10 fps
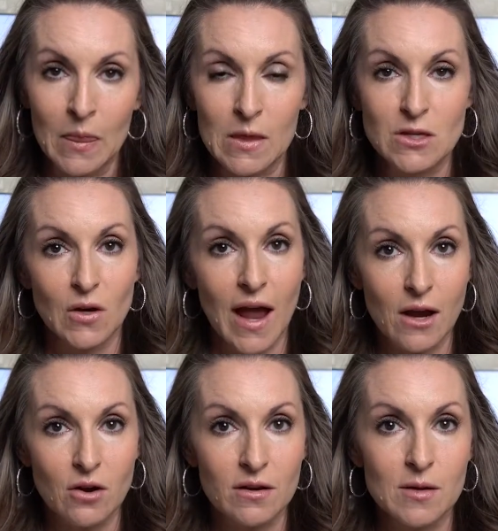These are
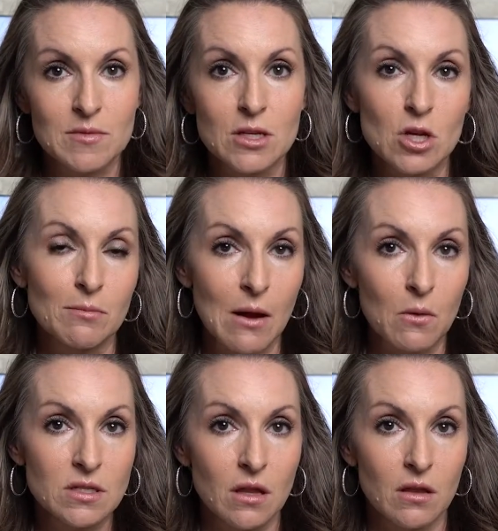acronyms that you might
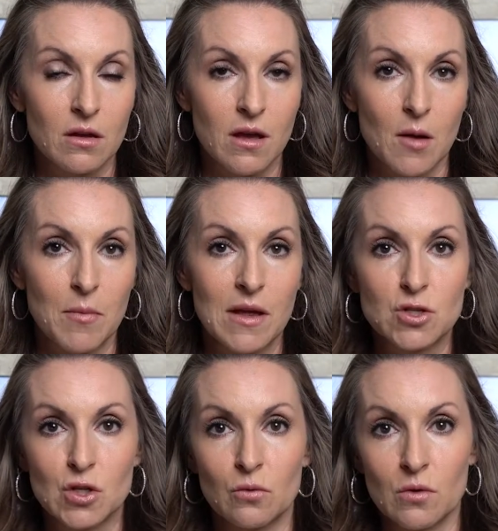want to look up
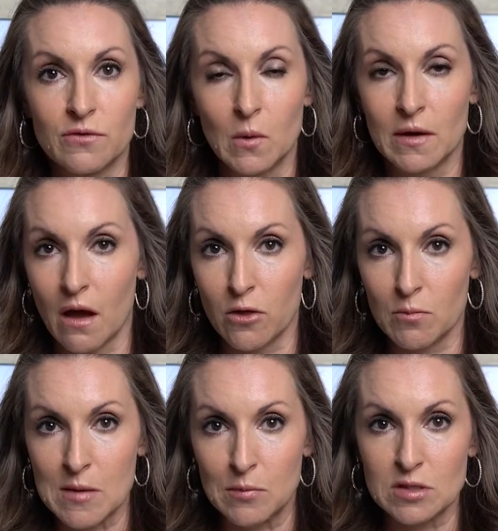as you're reviewing other
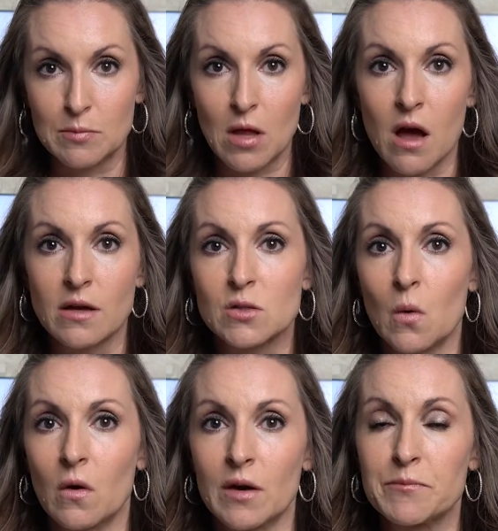people's blogs,
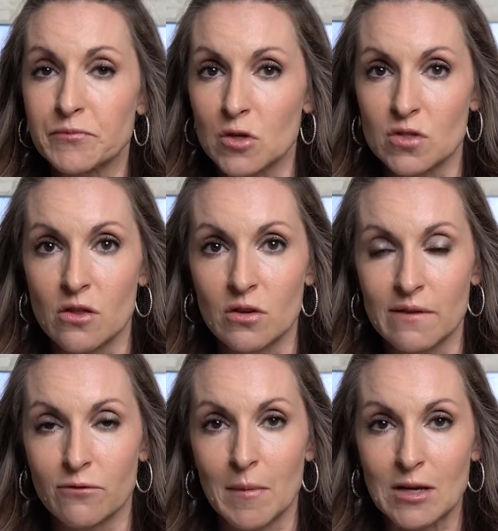or there's other
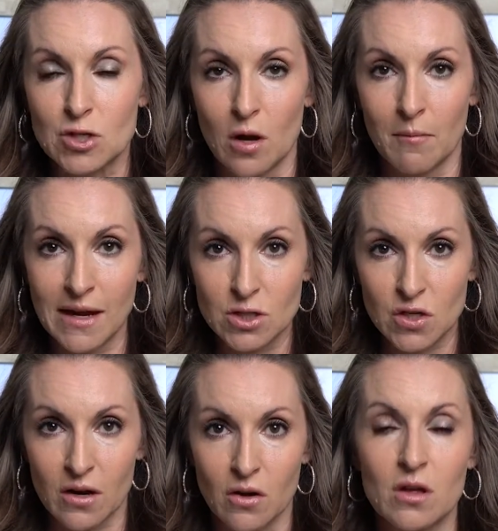information on my
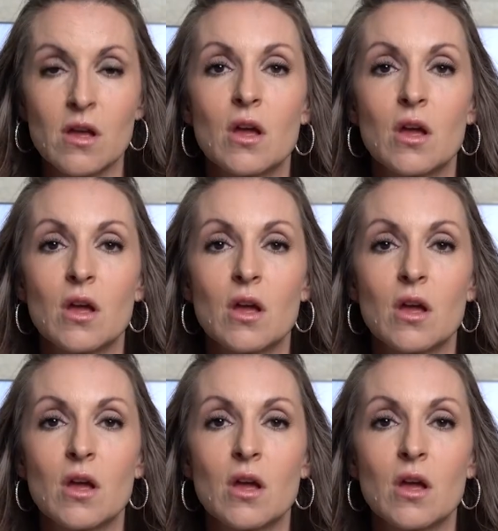channel.